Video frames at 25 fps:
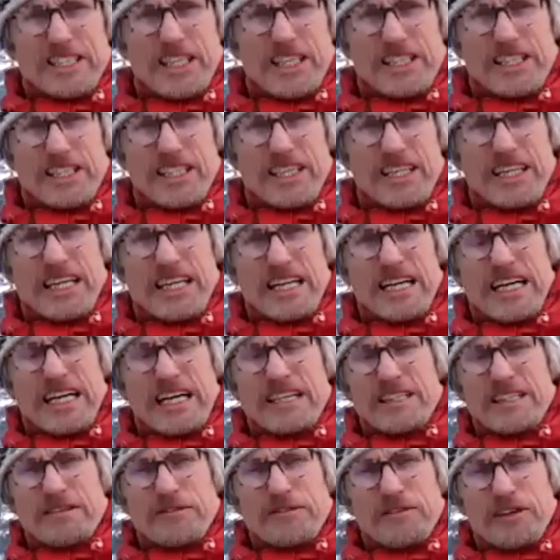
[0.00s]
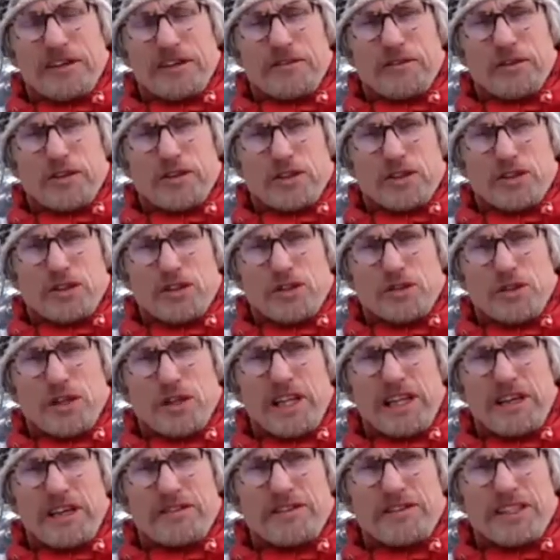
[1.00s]
other. Uh, I'm very fortunate to
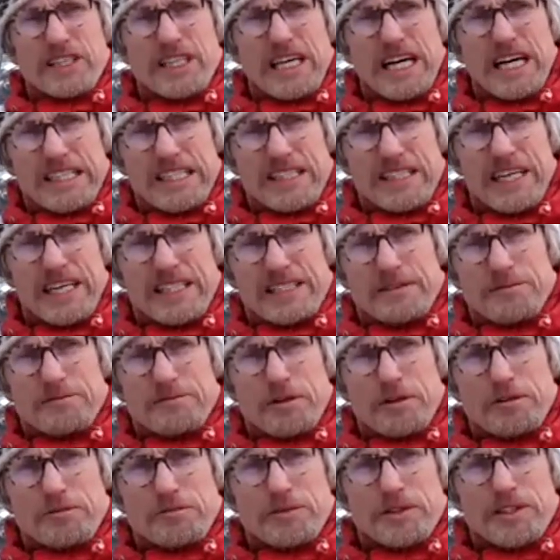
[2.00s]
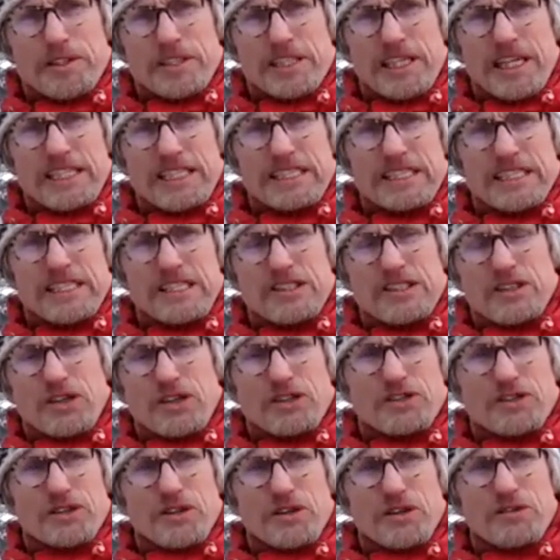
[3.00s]
live with Anna at the moment, and she's
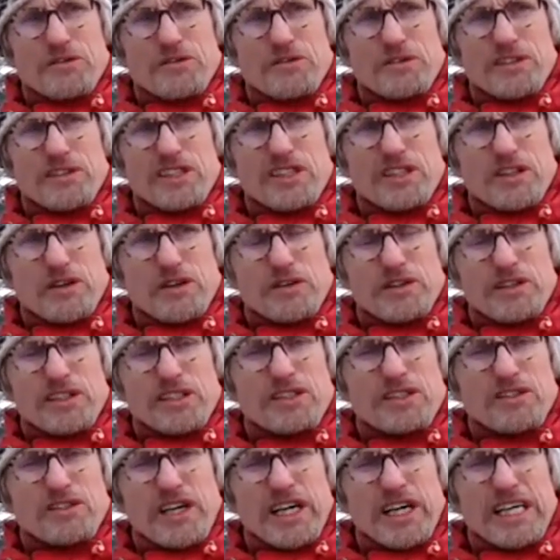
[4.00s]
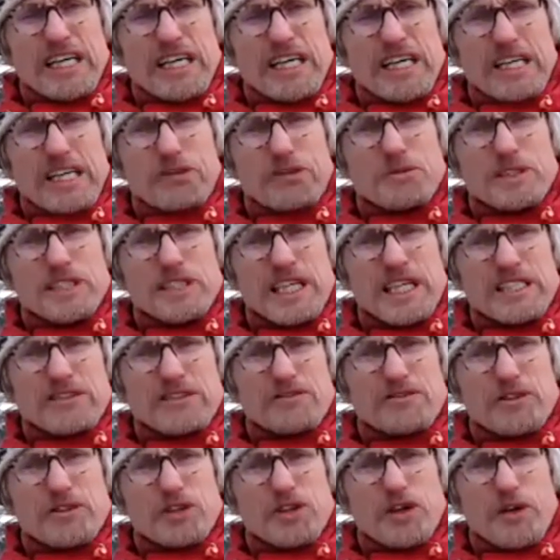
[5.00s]
also, you know, a great enthusiast
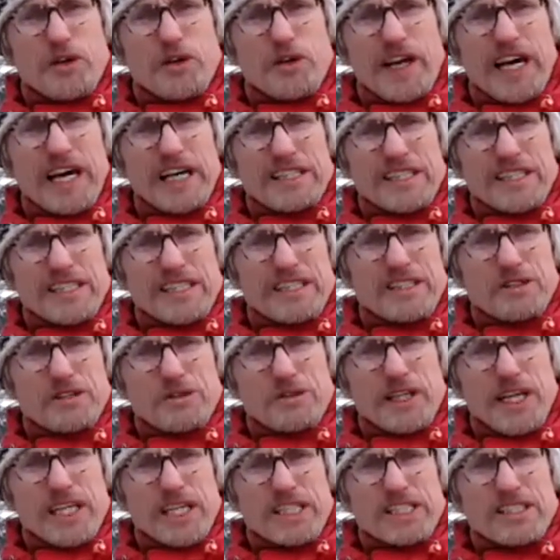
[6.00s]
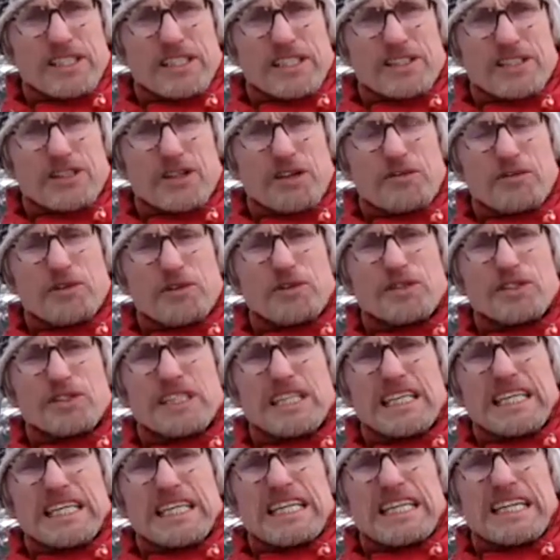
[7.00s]
for going out into nature. So of course,
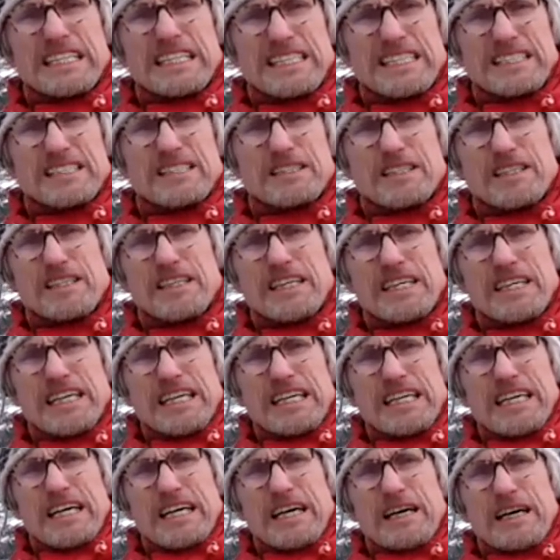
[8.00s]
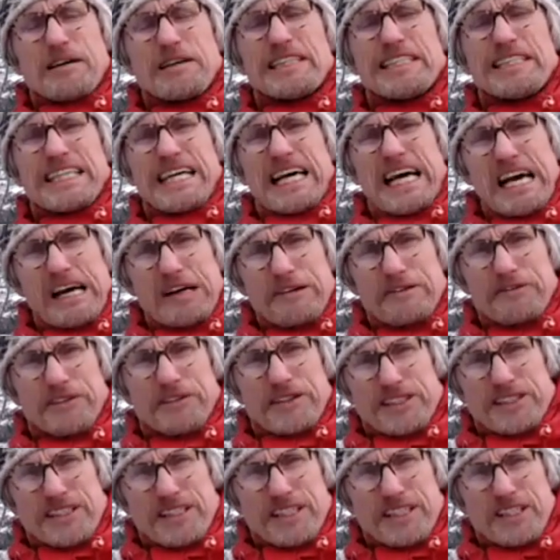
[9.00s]
it is a an
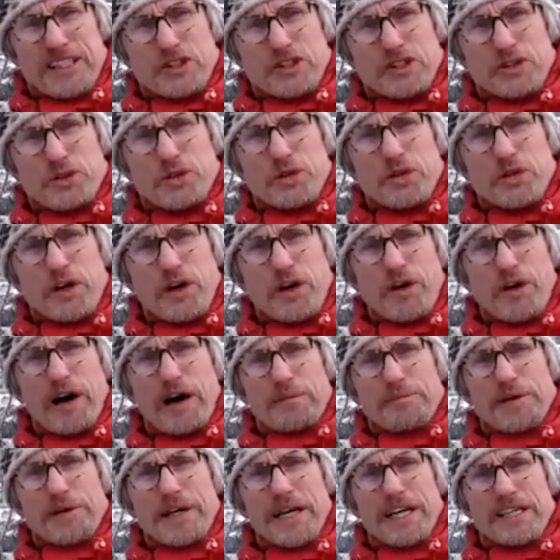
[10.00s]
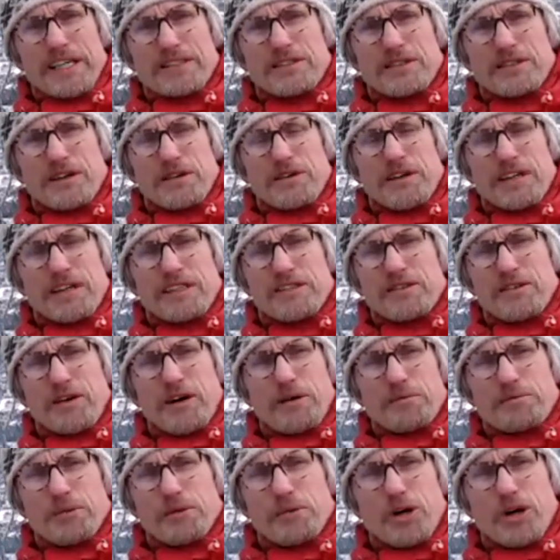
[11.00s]
effort to go up here. So uh, you know,
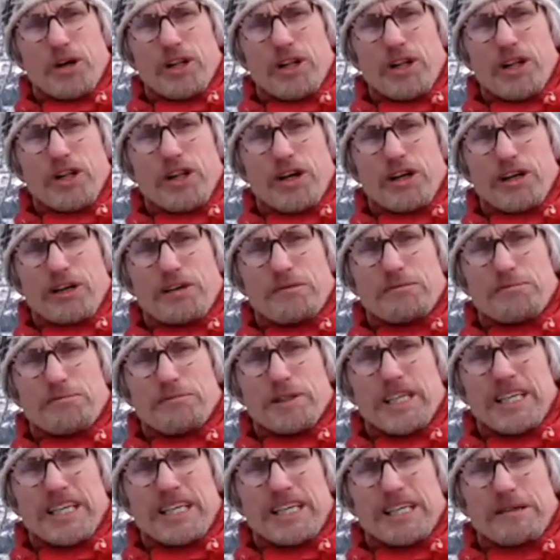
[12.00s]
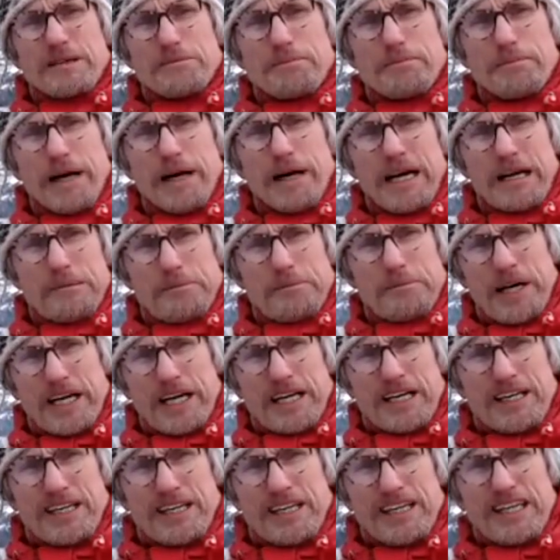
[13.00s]
I brought along a big
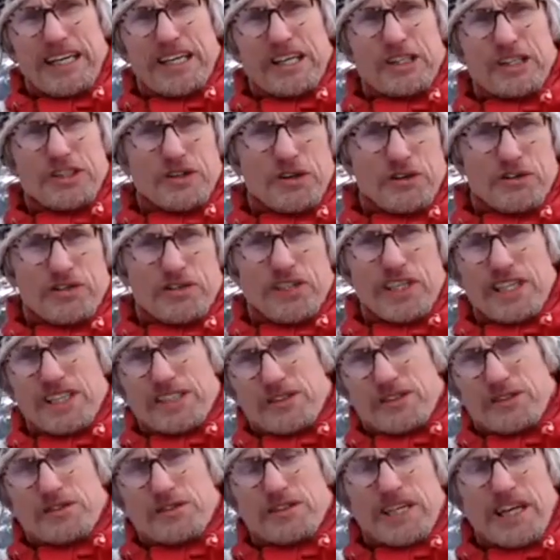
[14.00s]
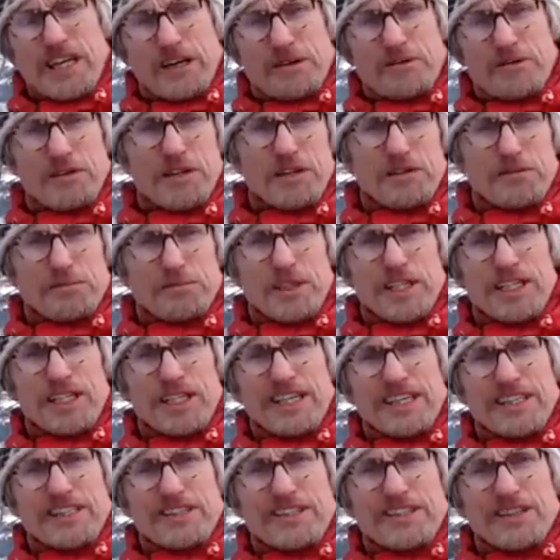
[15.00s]
backpack, you know, things to take with me,
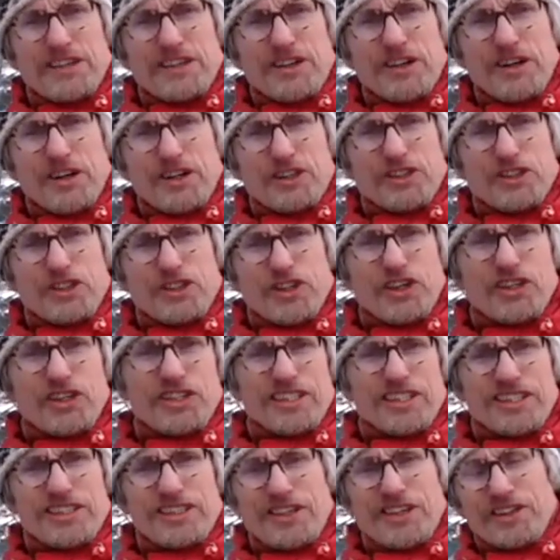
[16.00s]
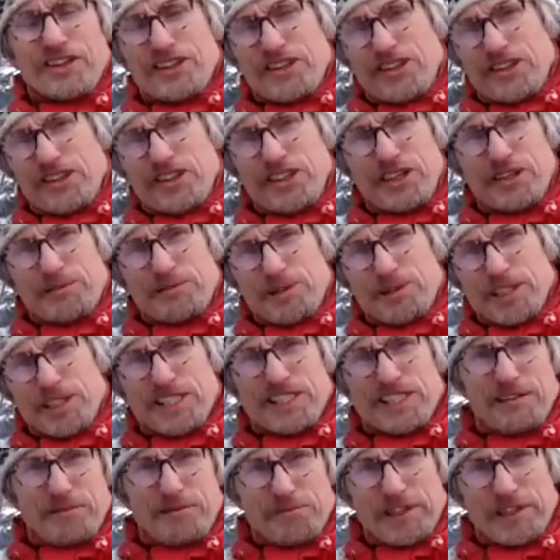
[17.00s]
and hot chocolate on the
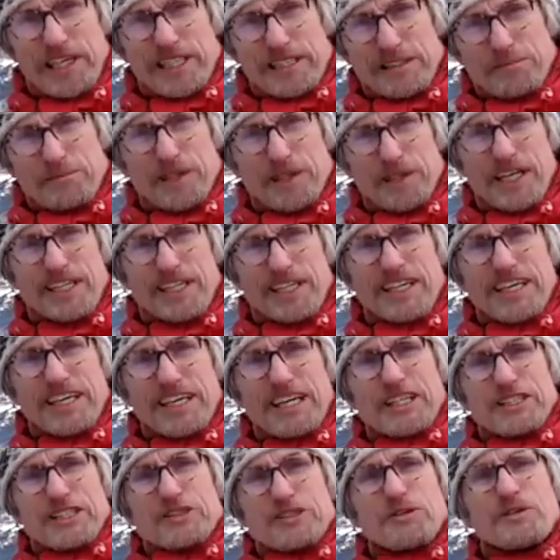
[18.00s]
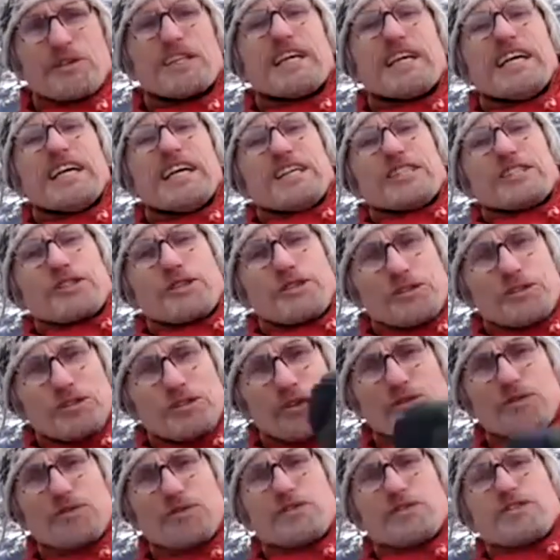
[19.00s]
thermos, and blah blah blah. So it, so
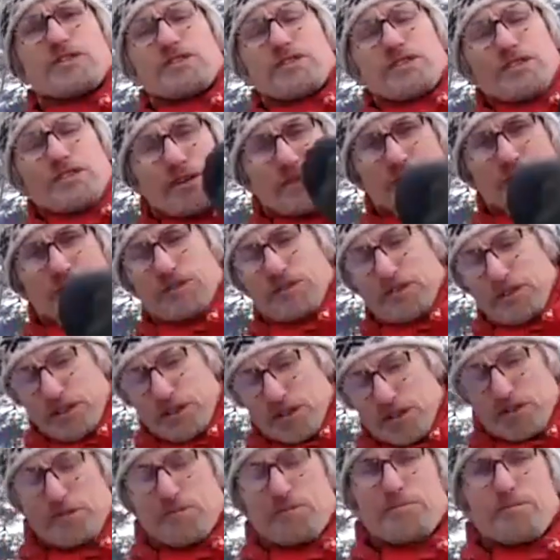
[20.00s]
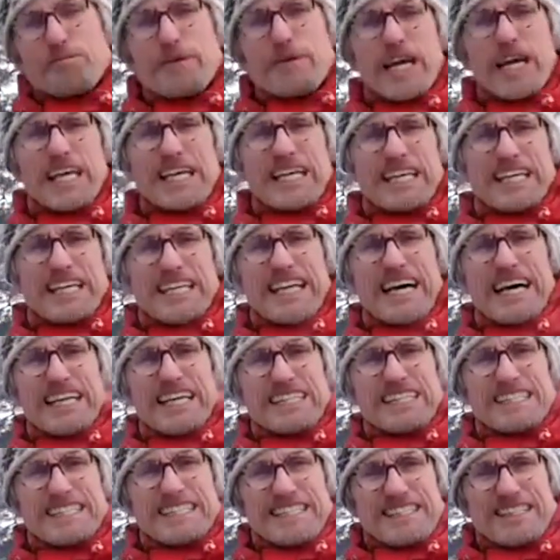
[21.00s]
so you know, to just to make
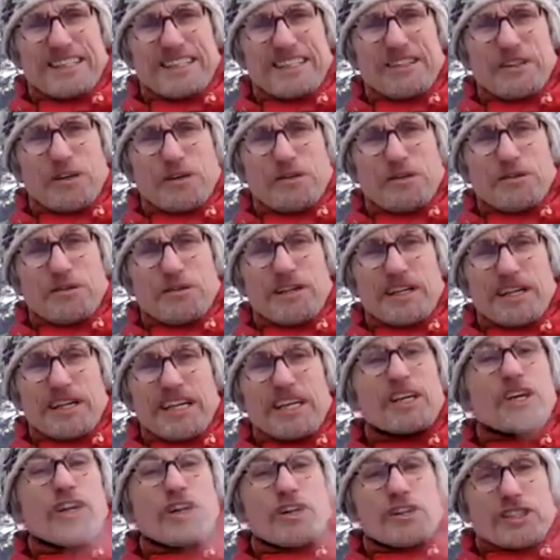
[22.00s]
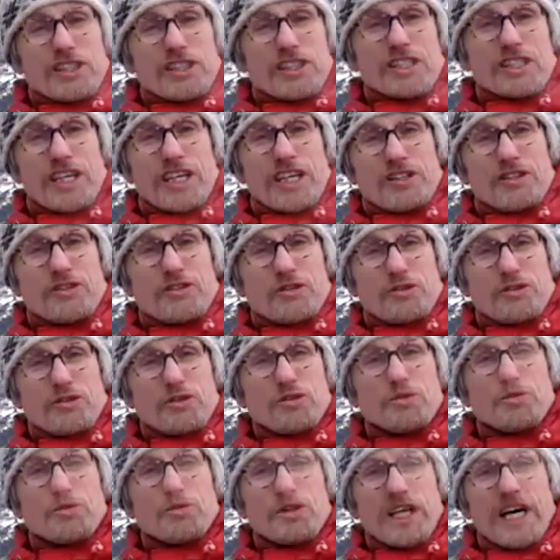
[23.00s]
that, you know, encourages them to
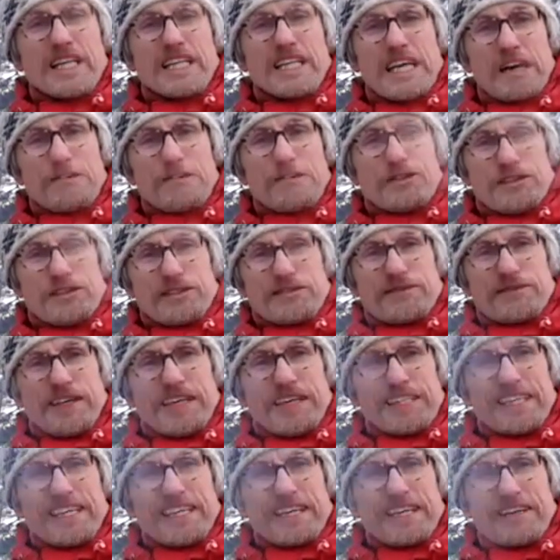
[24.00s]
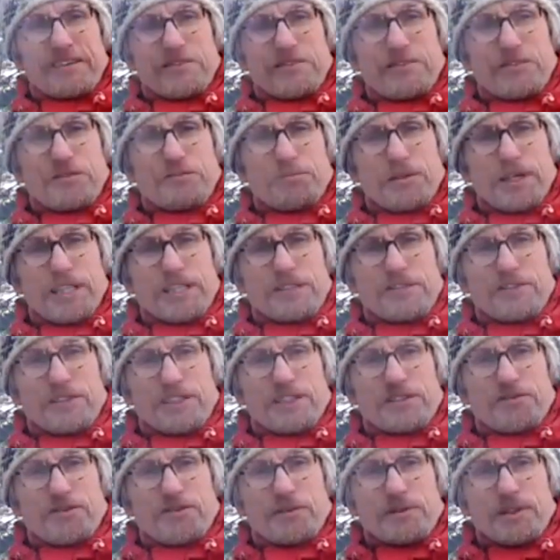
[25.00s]
do that effort, and therefore
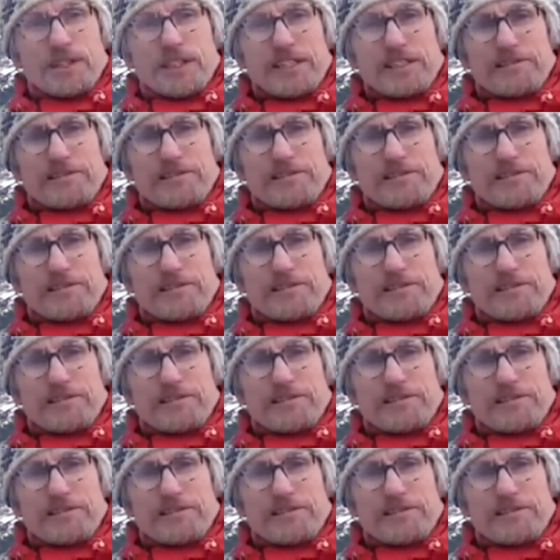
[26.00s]
benefits from it.